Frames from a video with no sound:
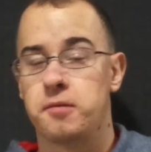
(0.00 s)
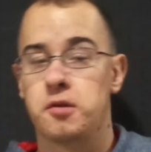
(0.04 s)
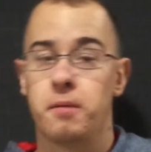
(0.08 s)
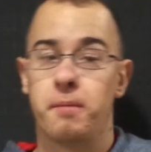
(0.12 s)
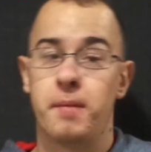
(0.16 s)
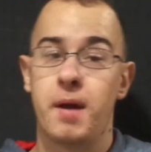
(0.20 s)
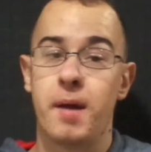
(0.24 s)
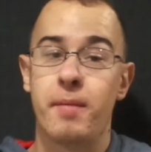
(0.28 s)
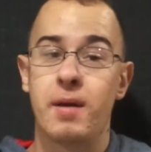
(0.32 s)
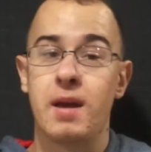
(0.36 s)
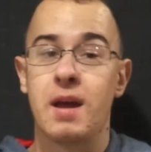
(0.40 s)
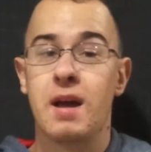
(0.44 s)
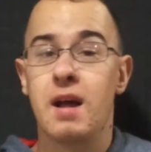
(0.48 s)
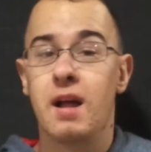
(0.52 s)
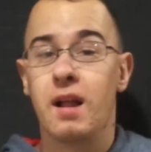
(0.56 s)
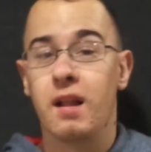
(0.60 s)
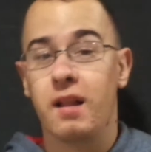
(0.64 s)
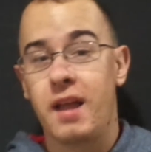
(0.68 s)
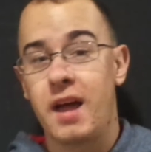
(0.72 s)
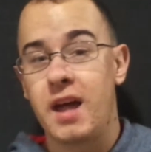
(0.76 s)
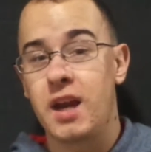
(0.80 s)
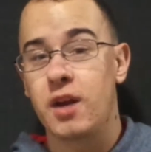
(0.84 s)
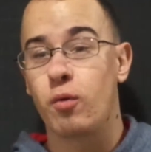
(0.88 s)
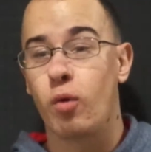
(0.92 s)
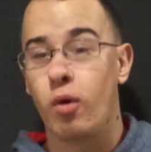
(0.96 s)
So maybe
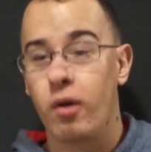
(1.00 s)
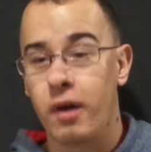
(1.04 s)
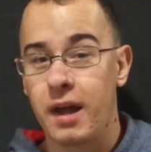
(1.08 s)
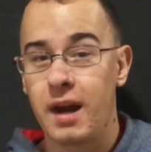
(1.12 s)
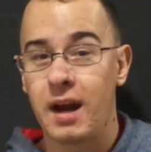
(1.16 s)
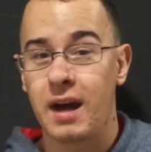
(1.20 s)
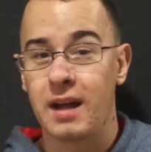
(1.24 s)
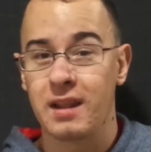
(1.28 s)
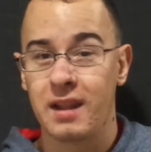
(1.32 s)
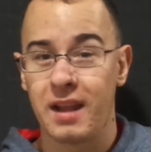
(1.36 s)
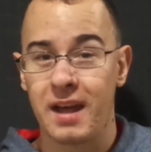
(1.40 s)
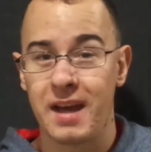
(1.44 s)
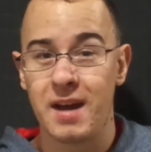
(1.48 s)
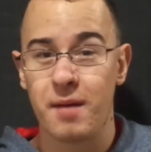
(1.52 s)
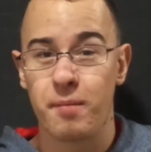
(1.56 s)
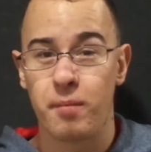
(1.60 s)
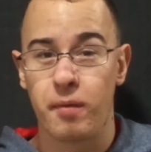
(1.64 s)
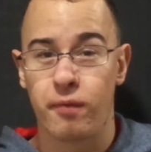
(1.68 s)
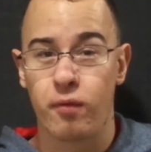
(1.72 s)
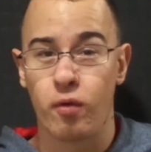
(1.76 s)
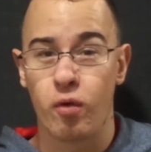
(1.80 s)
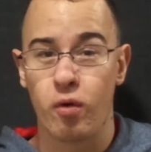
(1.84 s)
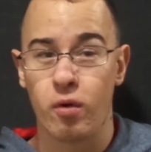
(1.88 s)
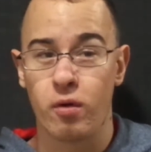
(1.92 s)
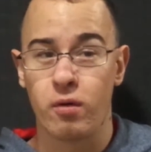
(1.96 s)
Lando will hit on Leia
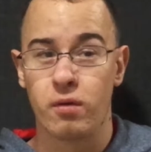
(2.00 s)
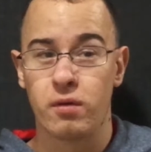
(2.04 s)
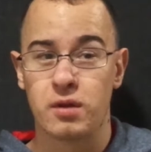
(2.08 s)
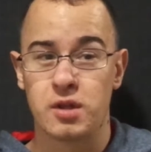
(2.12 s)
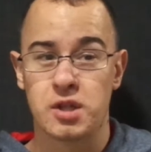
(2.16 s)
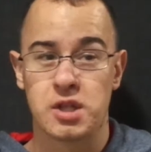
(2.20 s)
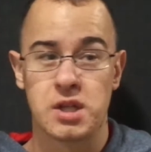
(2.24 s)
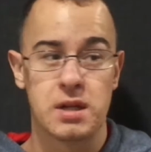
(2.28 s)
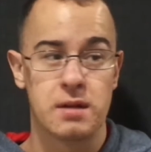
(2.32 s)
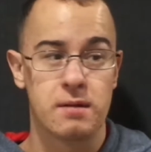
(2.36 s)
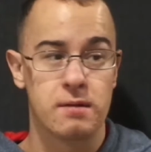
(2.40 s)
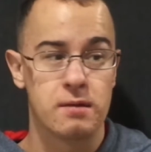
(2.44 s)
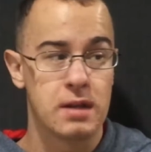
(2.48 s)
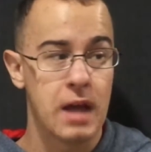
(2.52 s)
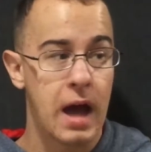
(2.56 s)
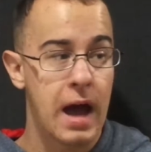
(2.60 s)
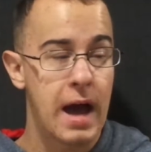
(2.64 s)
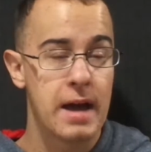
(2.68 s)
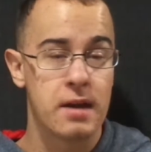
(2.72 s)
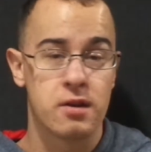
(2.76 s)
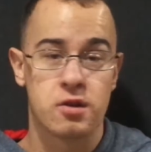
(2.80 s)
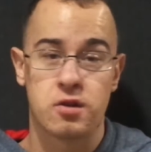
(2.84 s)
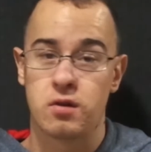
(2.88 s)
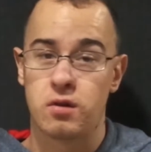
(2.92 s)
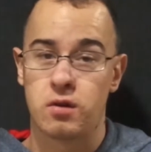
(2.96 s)
before she
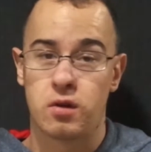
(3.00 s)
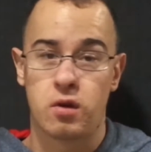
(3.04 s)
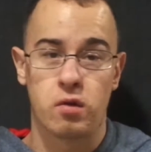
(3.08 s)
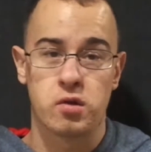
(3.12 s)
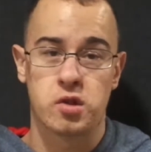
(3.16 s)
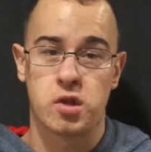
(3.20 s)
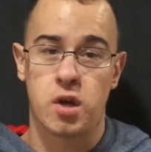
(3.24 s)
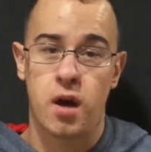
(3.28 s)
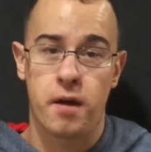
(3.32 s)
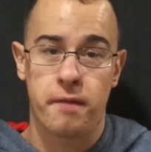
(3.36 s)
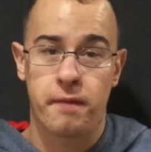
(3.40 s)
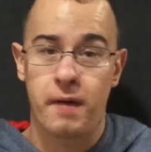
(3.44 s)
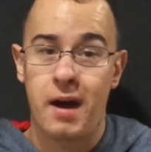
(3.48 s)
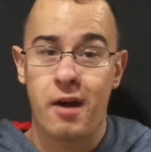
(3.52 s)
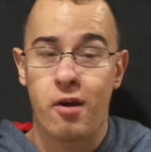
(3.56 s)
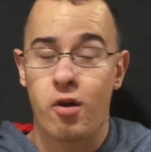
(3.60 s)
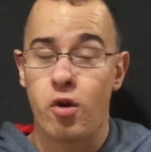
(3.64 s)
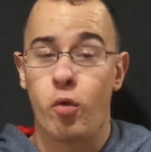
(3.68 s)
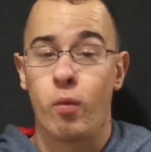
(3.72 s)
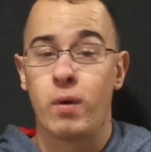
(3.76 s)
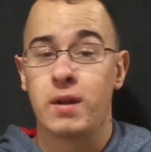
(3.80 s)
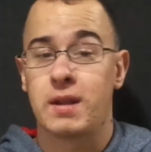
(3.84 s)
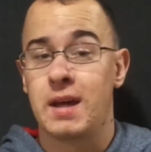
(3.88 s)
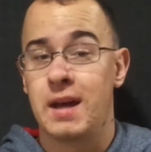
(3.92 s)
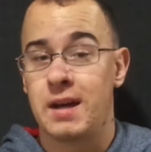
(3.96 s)
dies or goes off. I don't know
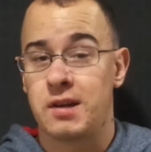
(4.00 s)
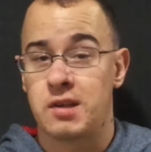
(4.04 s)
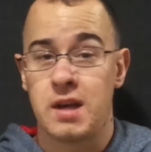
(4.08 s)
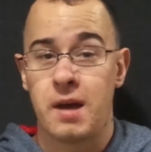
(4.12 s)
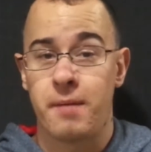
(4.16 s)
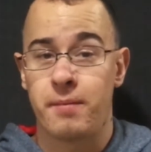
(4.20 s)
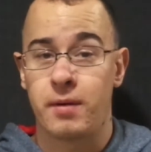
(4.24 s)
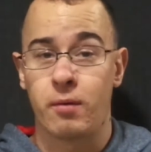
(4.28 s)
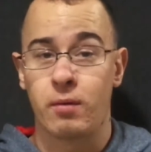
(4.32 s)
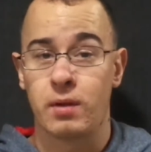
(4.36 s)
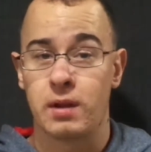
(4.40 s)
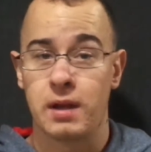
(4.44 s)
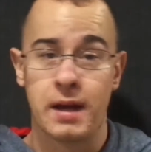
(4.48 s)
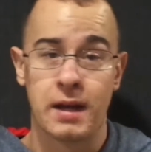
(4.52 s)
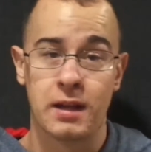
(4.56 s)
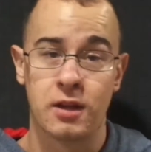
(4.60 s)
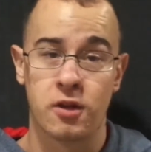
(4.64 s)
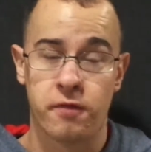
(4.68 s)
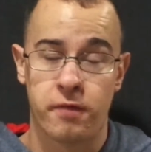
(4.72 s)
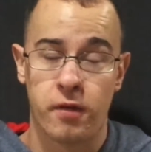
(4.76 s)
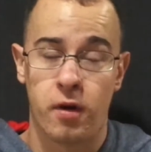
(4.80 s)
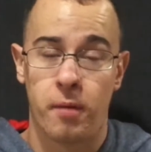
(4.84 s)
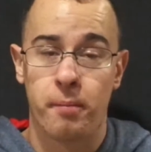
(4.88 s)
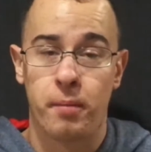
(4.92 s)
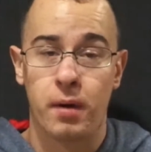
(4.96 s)
what the heck's happening with Leia in this
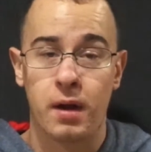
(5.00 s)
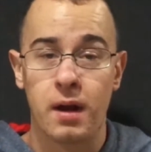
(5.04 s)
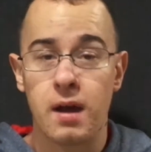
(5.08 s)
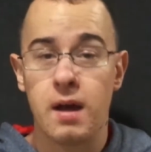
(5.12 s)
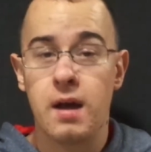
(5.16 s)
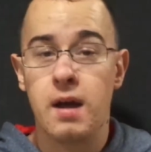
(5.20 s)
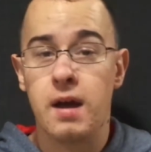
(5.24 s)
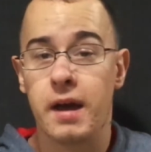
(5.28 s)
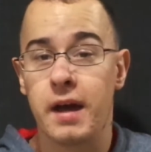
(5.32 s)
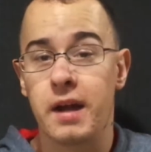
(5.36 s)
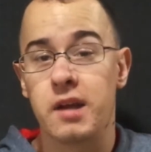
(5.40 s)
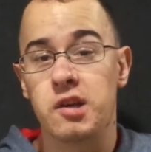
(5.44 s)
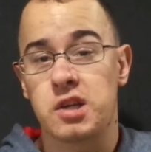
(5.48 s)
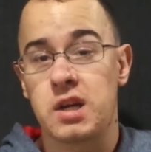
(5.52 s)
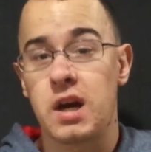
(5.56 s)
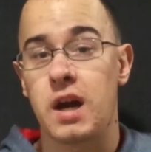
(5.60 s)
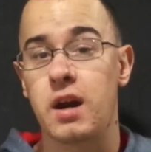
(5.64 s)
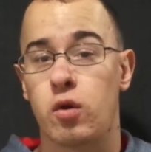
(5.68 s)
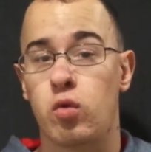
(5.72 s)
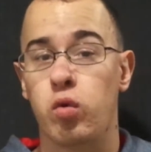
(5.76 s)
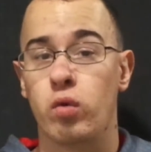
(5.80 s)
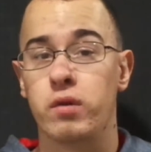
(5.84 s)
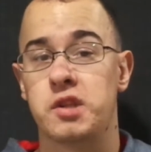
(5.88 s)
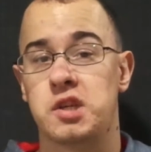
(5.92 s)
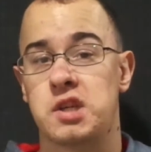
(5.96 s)
film, but it is kind of
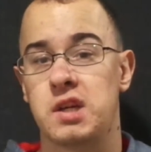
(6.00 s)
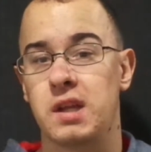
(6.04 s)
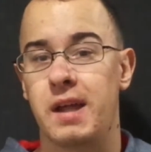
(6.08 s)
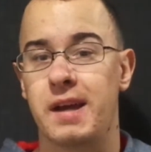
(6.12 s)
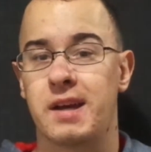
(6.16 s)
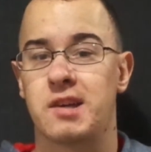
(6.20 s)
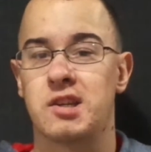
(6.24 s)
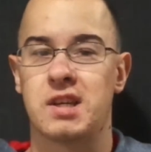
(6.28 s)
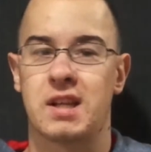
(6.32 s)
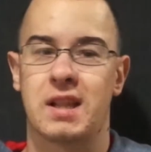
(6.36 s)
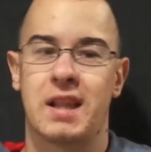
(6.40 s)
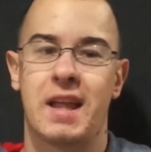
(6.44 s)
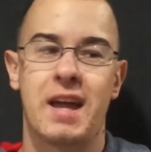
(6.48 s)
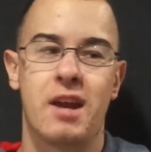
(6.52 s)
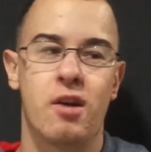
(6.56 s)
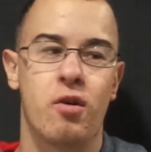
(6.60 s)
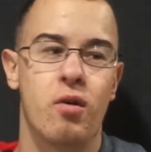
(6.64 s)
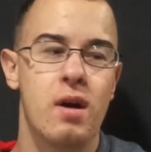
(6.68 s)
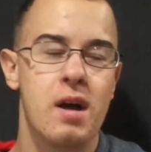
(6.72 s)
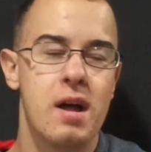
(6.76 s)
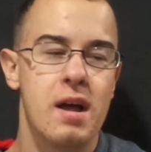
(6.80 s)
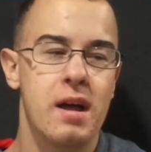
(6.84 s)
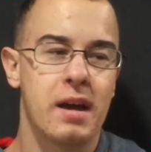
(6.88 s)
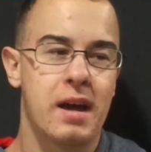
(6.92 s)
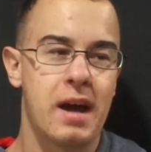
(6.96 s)
cool to see, like I said,
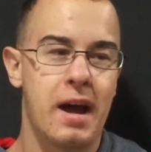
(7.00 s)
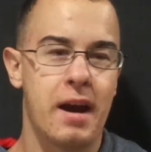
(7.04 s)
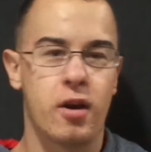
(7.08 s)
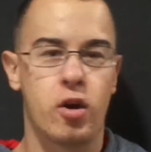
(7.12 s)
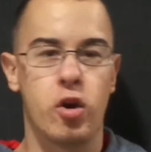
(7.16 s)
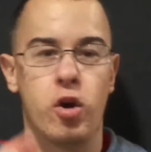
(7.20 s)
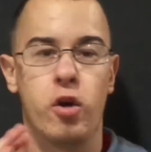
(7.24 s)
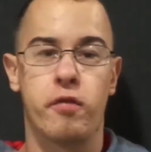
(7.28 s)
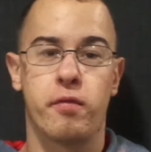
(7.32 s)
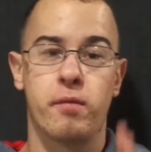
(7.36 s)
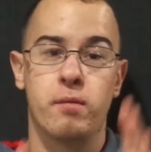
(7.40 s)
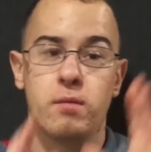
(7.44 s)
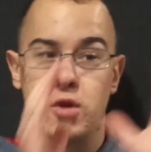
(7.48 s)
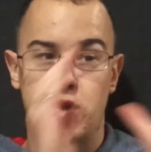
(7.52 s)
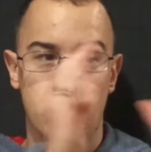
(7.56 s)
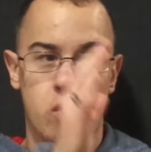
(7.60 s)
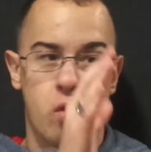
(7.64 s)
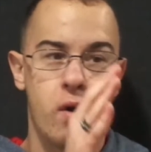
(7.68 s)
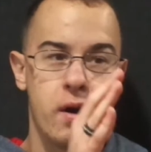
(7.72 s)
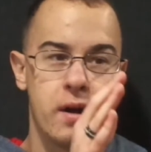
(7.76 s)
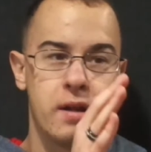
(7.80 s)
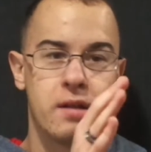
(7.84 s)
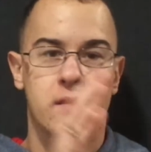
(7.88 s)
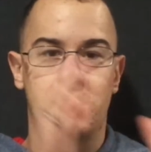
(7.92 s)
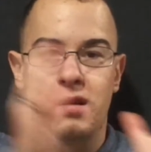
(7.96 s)
Lando kind of go from
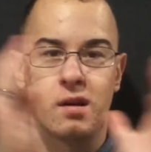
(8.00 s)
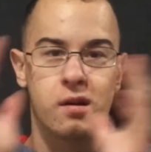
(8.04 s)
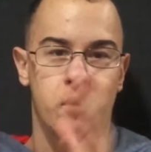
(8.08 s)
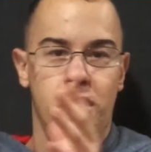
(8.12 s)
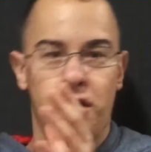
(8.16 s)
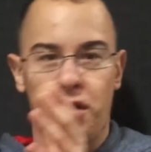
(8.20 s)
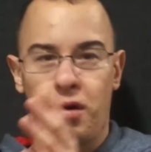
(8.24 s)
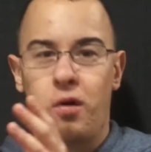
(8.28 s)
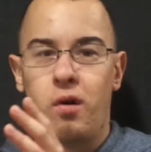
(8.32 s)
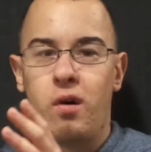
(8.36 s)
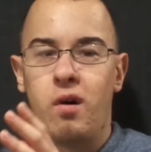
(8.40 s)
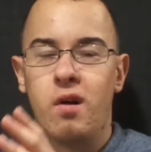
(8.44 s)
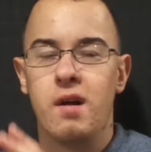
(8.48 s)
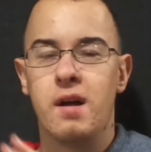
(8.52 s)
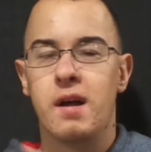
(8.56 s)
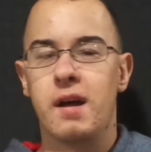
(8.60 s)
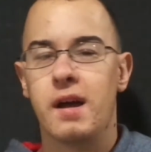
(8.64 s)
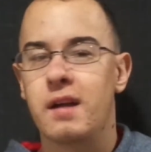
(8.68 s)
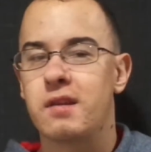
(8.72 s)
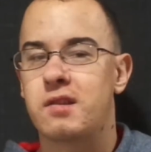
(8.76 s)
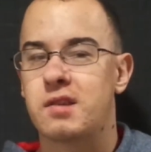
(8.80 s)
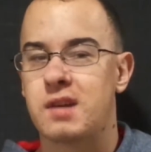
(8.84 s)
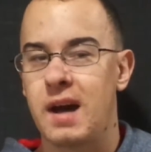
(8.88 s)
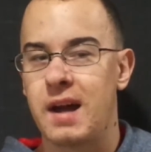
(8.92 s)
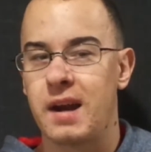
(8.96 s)
droid to girl.
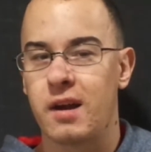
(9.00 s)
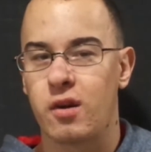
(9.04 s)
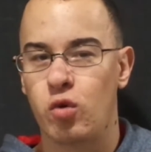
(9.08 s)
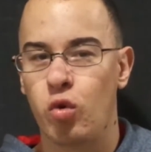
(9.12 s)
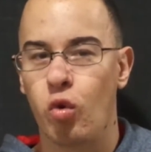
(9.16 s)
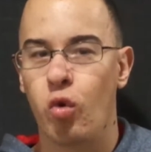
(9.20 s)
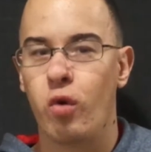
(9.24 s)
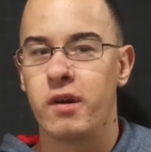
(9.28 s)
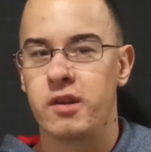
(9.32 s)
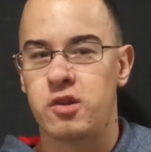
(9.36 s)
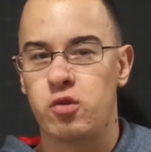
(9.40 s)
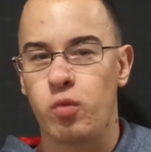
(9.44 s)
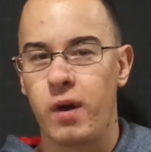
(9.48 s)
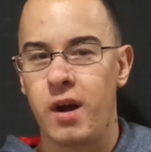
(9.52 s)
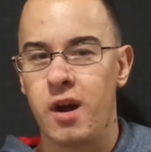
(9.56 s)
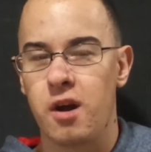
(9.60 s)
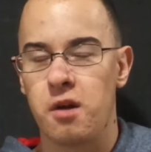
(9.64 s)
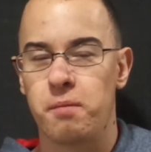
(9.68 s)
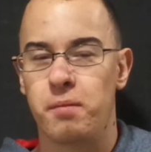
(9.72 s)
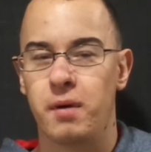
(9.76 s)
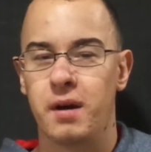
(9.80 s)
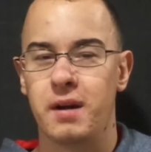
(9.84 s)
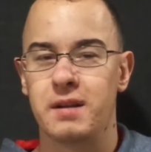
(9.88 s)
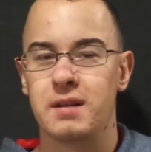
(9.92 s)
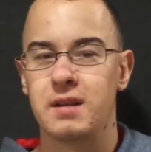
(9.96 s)
It's kind of cool. It's weird,
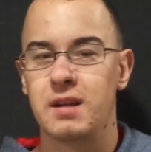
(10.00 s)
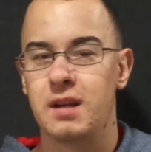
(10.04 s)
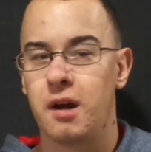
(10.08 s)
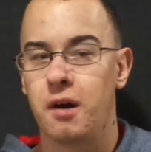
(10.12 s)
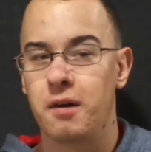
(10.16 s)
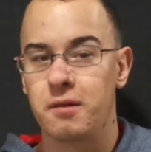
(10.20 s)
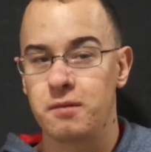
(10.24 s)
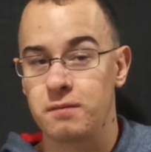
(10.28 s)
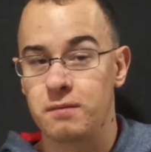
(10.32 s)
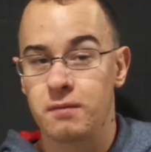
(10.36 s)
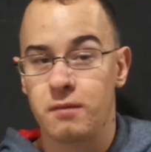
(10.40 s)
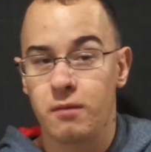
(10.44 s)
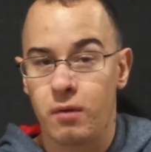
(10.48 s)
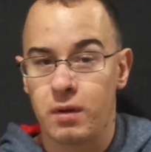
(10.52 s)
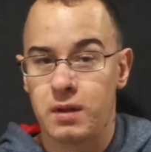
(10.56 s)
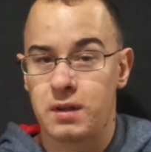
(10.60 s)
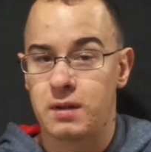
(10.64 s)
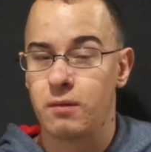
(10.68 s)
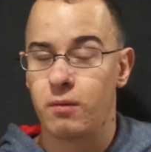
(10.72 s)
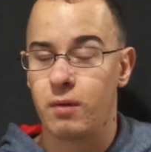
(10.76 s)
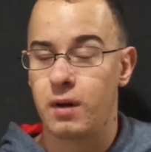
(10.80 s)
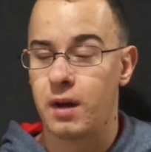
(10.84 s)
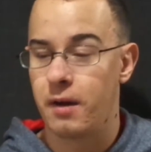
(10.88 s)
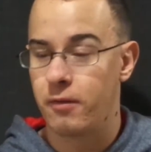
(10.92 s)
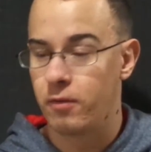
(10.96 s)
but, you know,
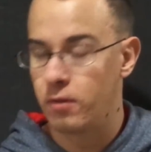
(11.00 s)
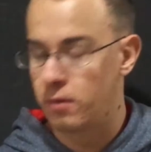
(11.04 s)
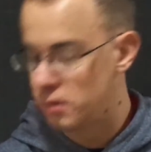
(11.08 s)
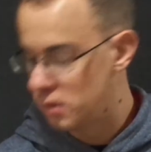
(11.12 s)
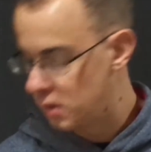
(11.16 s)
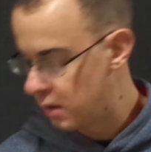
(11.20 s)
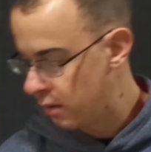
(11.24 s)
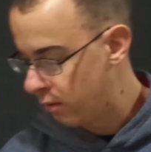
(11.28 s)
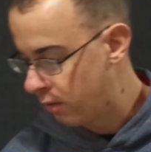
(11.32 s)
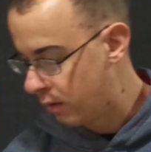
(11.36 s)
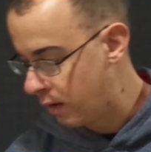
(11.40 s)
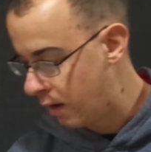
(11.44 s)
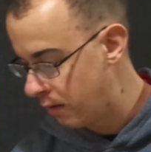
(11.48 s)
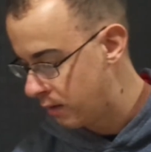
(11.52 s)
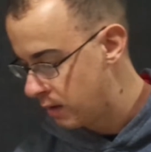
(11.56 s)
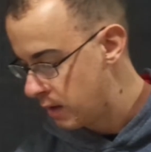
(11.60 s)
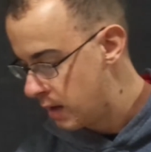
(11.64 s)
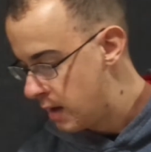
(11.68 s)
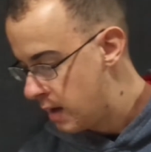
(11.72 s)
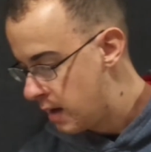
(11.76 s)
whatever. Who cares?